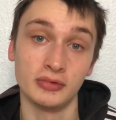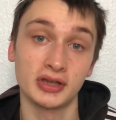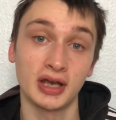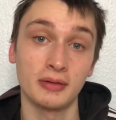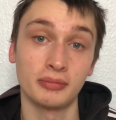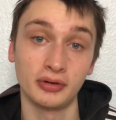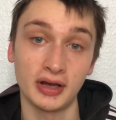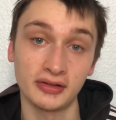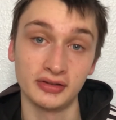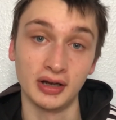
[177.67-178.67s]
We kept
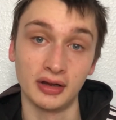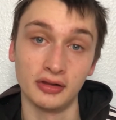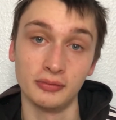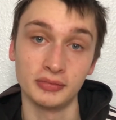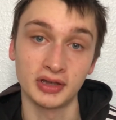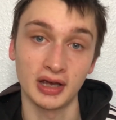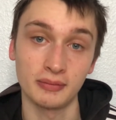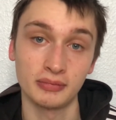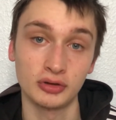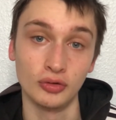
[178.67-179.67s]
pressing at them,
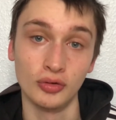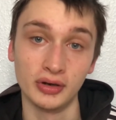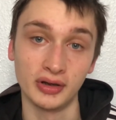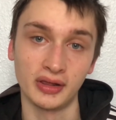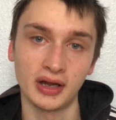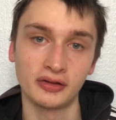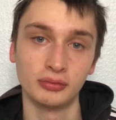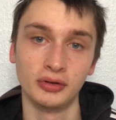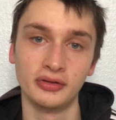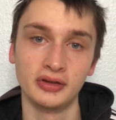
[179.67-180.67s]
kept going, and that's
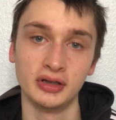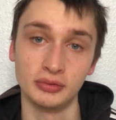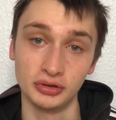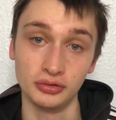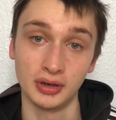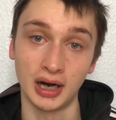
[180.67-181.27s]
one thing that we do